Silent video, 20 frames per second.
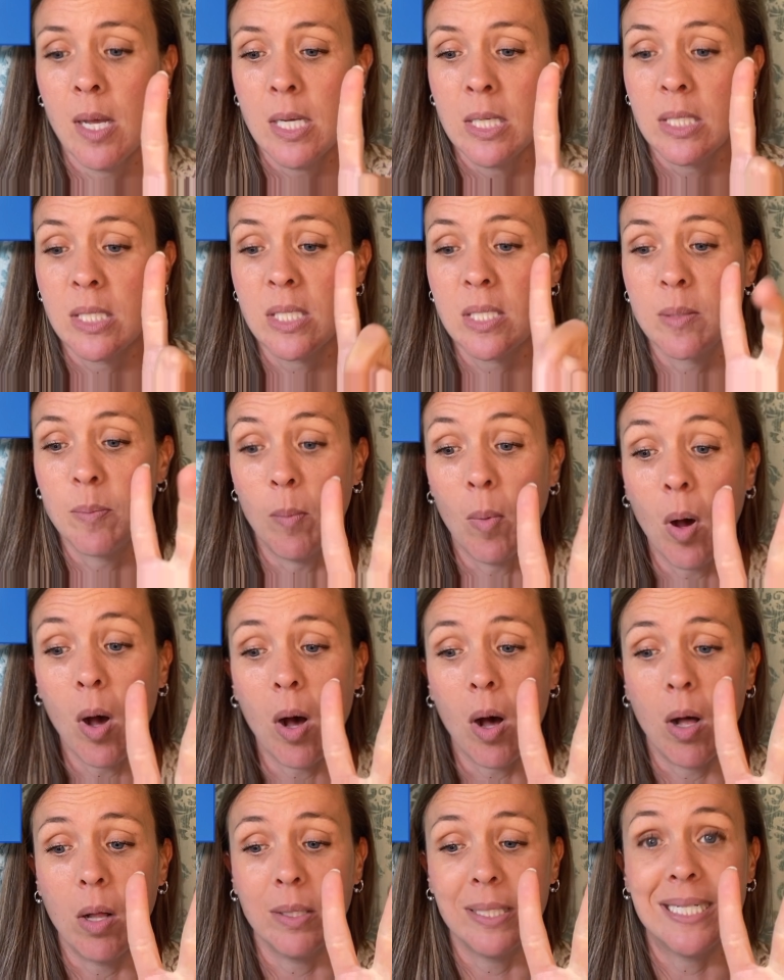
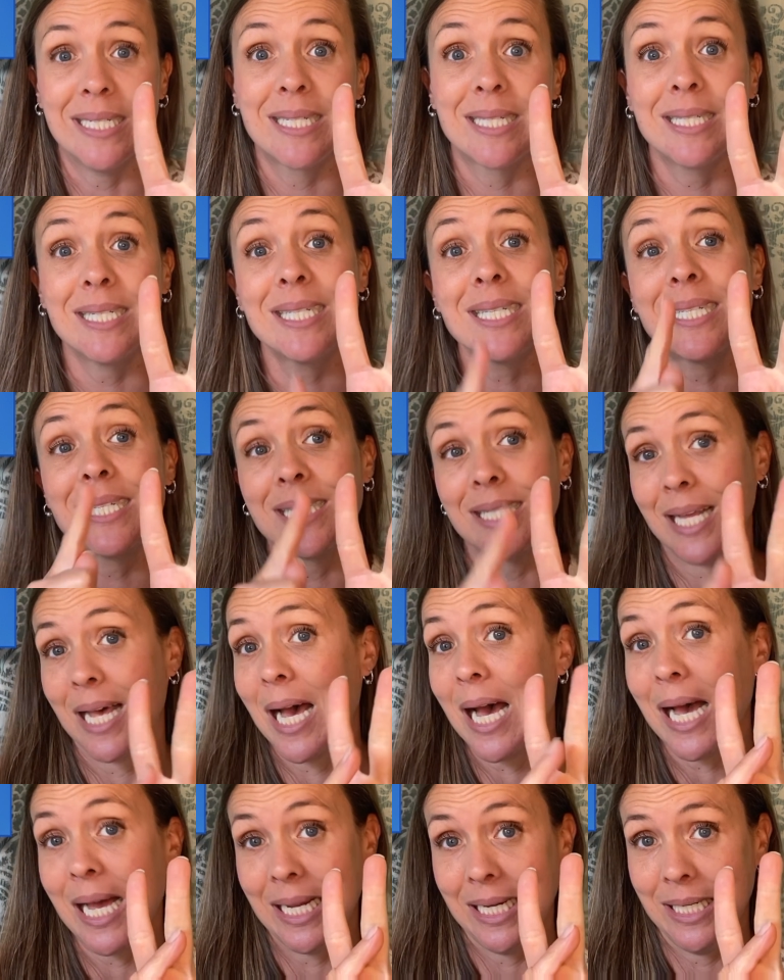Small is the
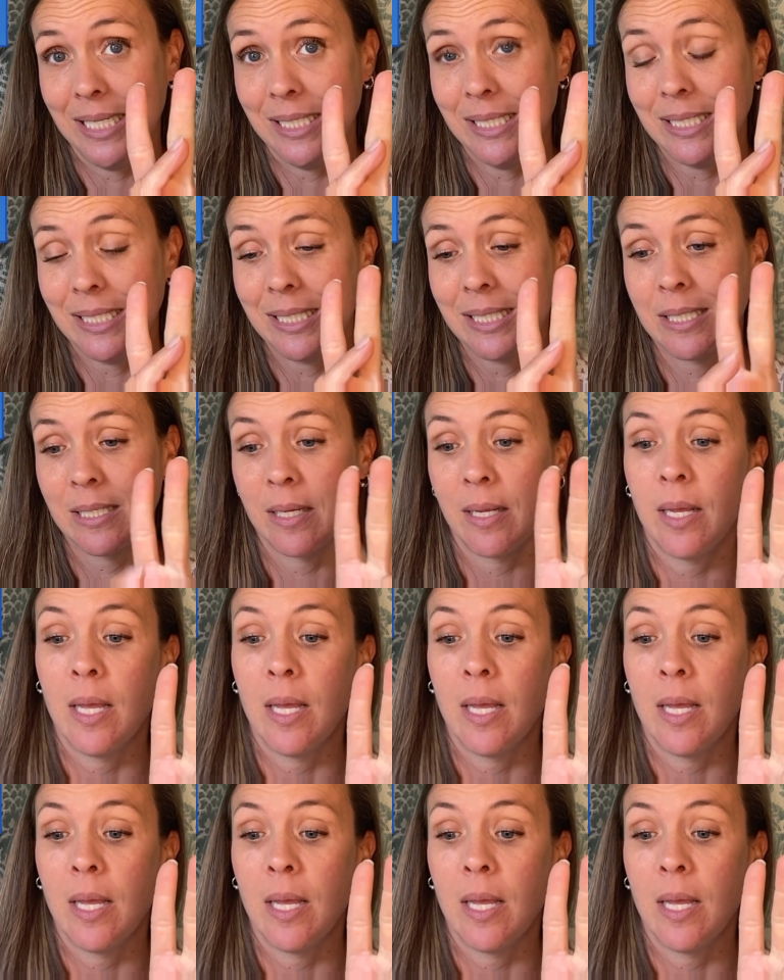size.